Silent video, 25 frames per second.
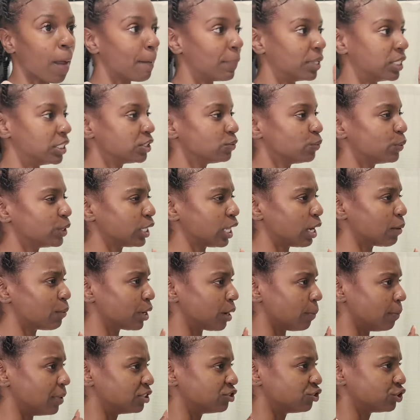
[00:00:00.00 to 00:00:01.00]
But it's one thing I
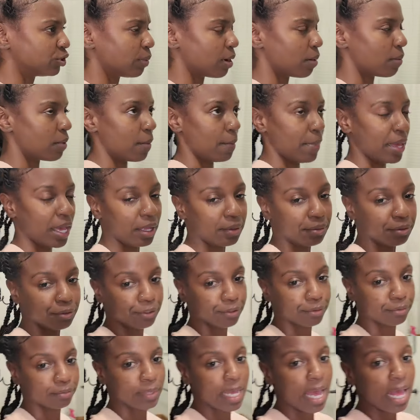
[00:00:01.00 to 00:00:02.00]
want to mention about my
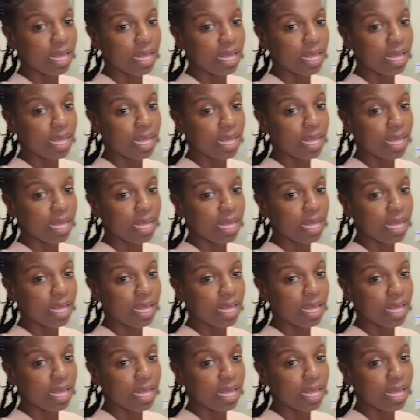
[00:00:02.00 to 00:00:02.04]
bathroom.